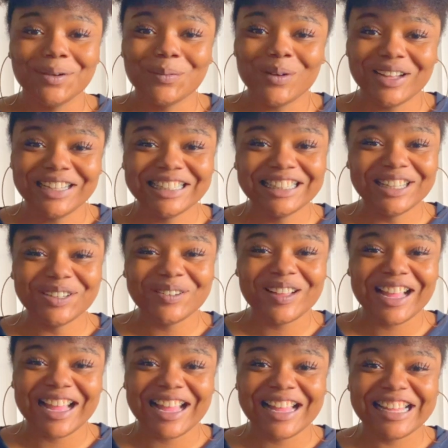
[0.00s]
Well, hello
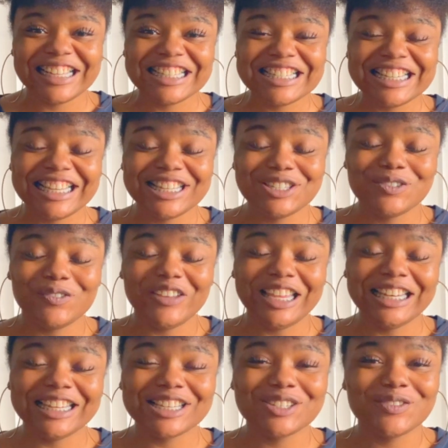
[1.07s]
guys, it's
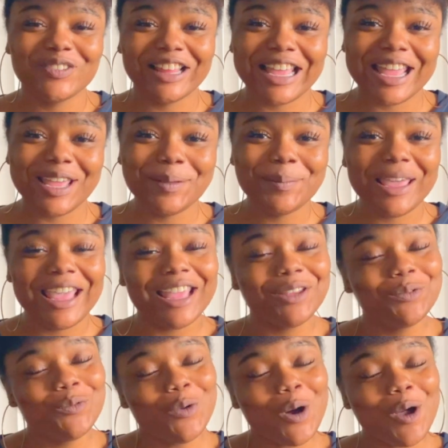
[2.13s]
Phoenix Flame
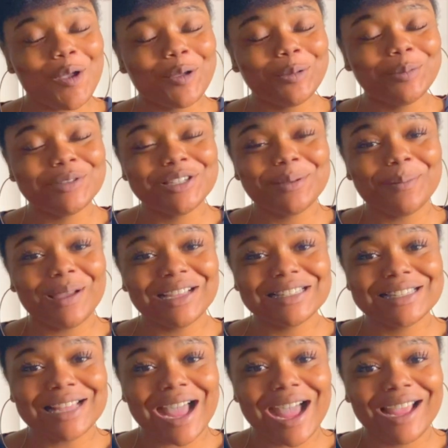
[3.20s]
and welcome to my
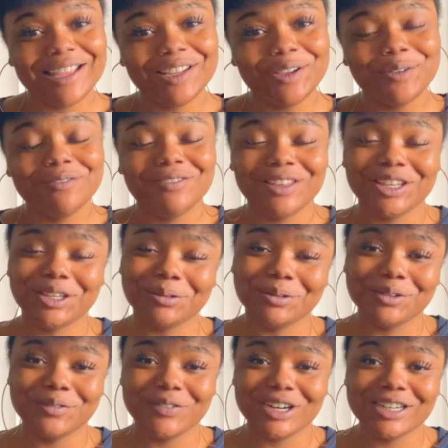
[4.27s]
side of the
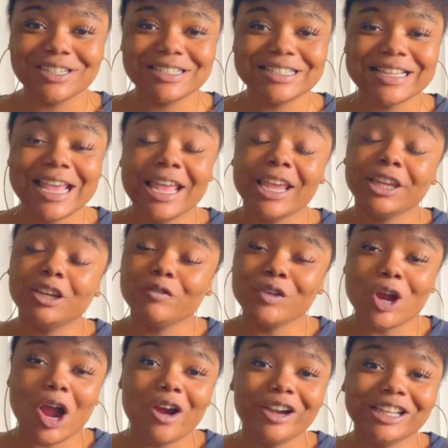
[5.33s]
universe. And if you're
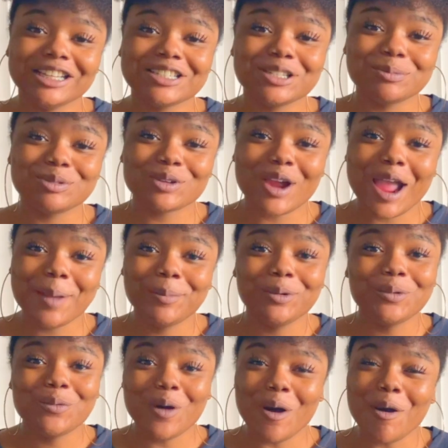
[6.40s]
already a subscriber,
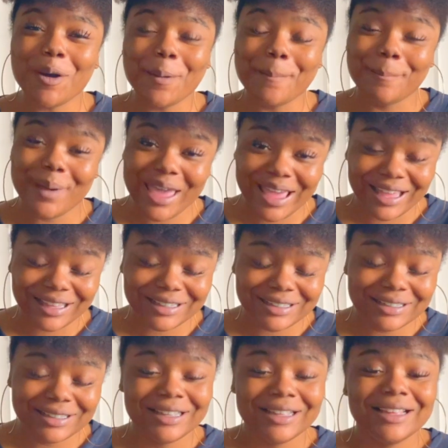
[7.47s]
welcome back.
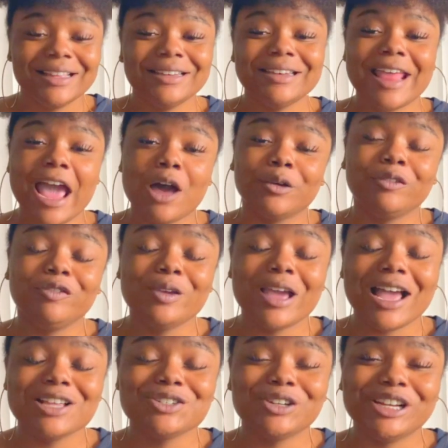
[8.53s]
Now, if you
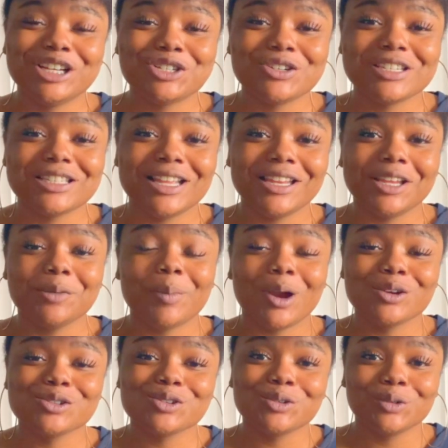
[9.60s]
guys are interested in
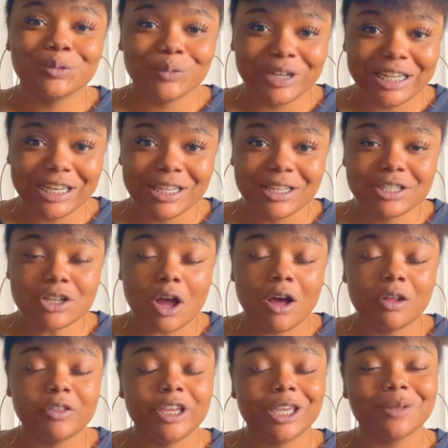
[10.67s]
personal readings, all
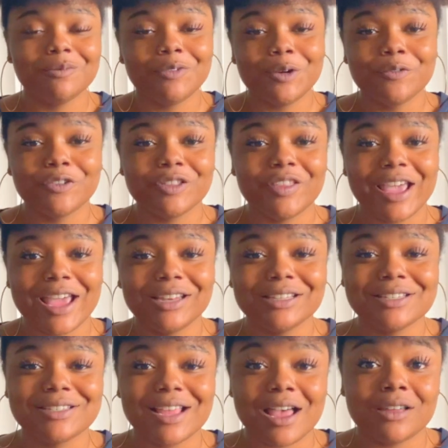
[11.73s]
the info for that is
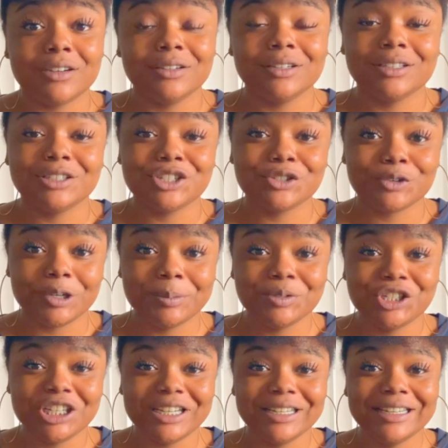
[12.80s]
down in the
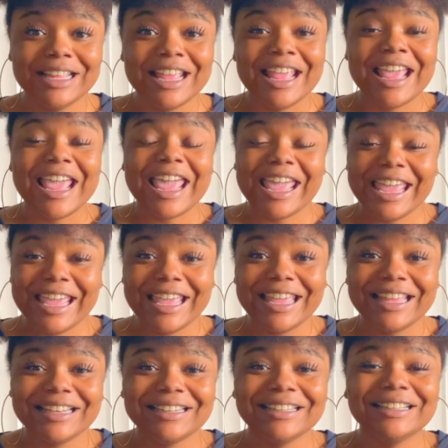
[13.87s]
description.
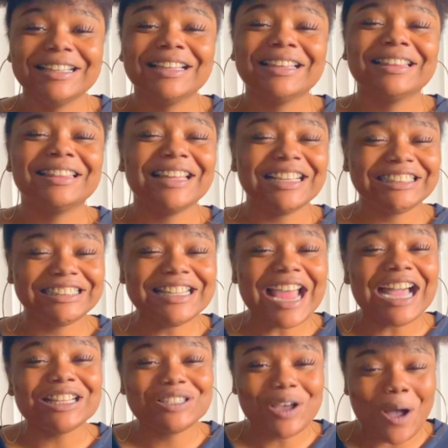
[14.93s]
And let's
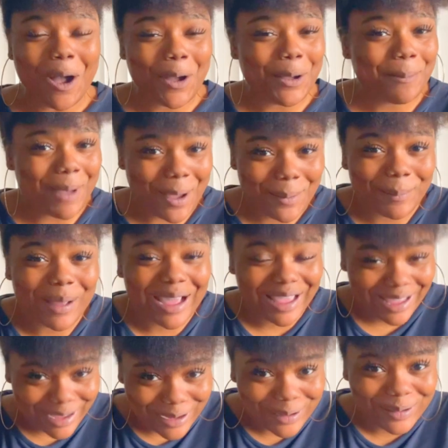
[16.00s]
not talk about my
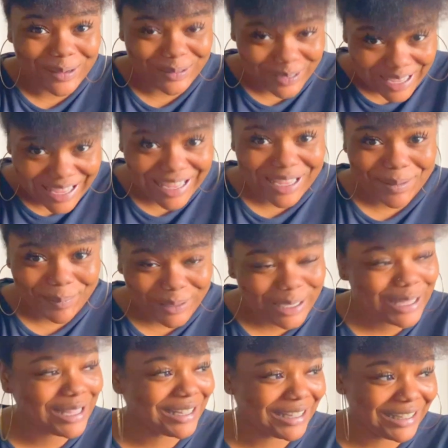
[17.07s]
hair, okay?
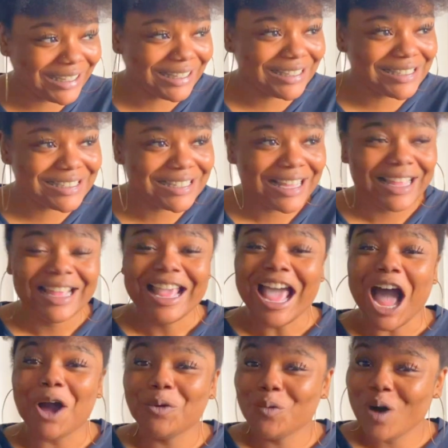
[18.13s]
Because
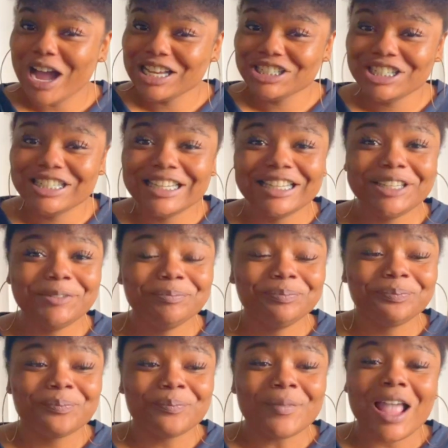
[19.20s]
I washed it,
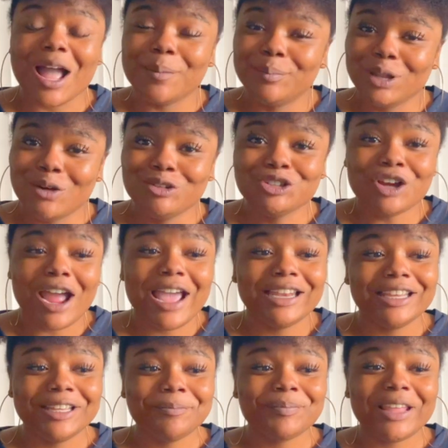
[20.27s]
I blow dried
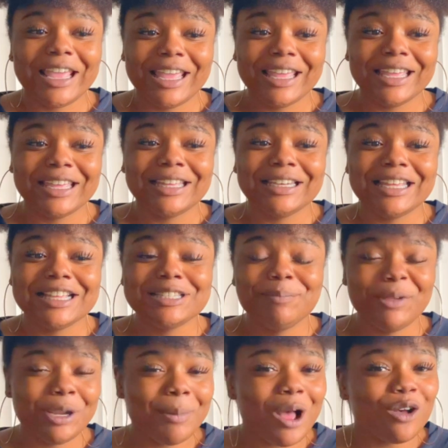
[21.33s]
it, and it's
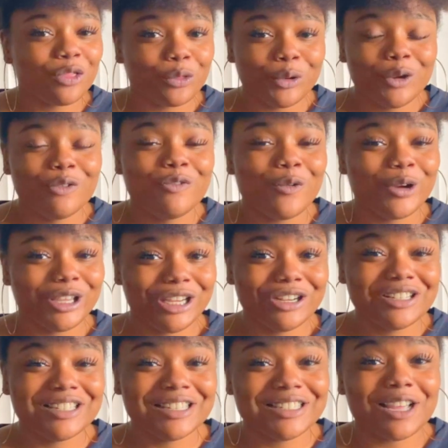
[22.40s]
been about 3 or 4 years
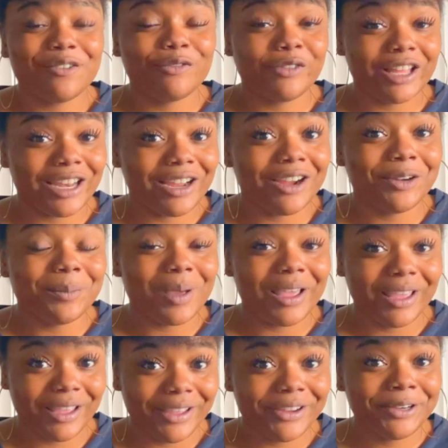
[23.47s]
since I flat ironed my
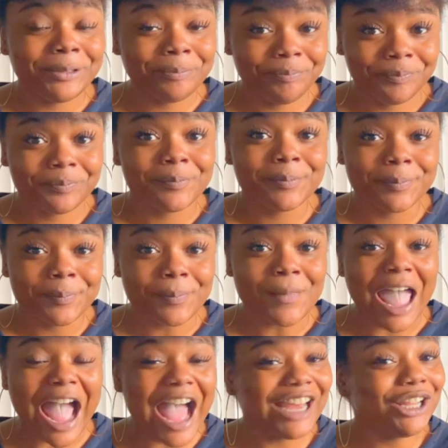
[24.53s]
hair.
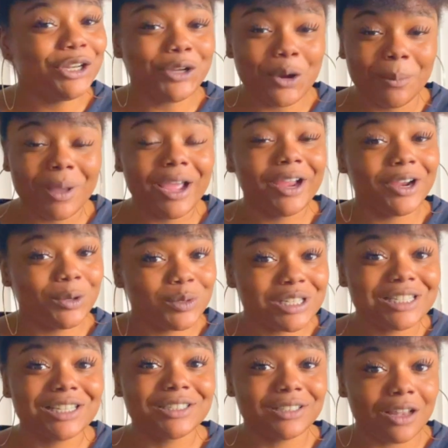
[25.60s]
I didn't know my hair was
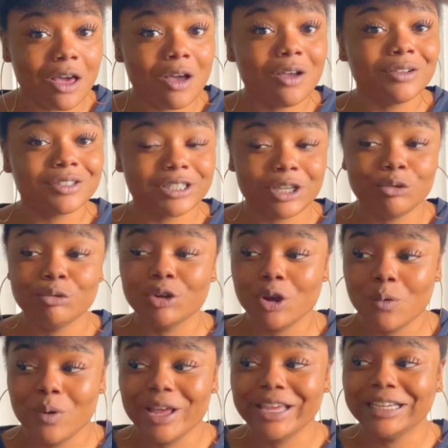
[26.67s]
this long. So you know
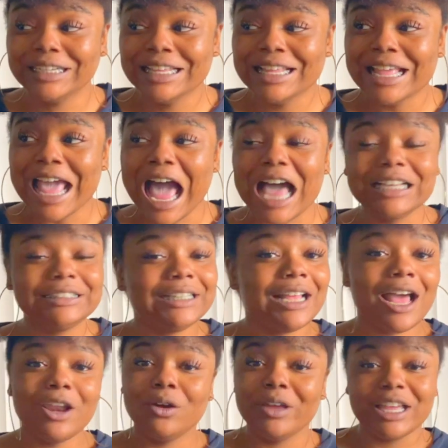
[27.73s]
what? I said,
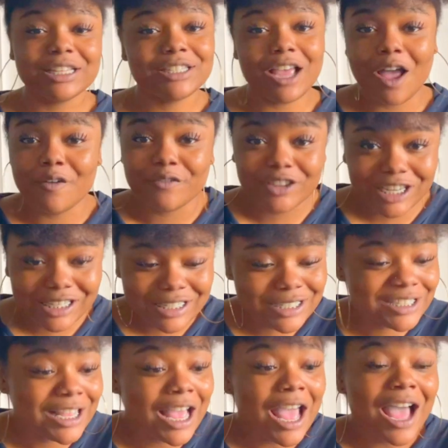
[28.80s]
I don't have time for this.
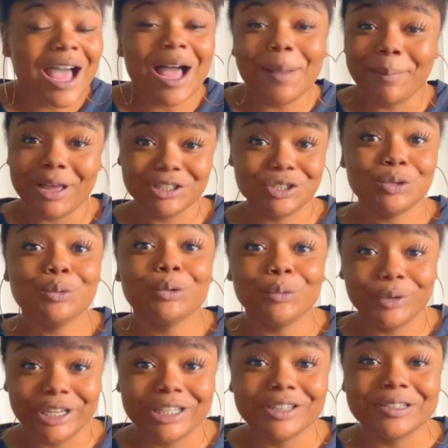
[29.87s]
I'm about to do a
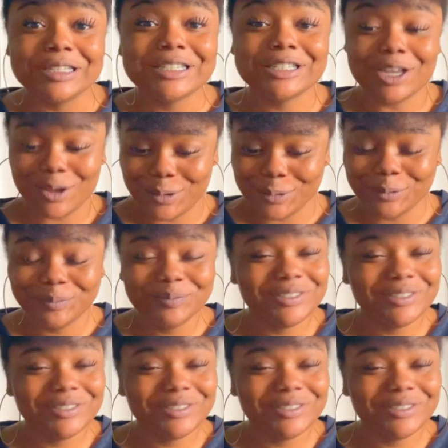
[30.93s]
reading. So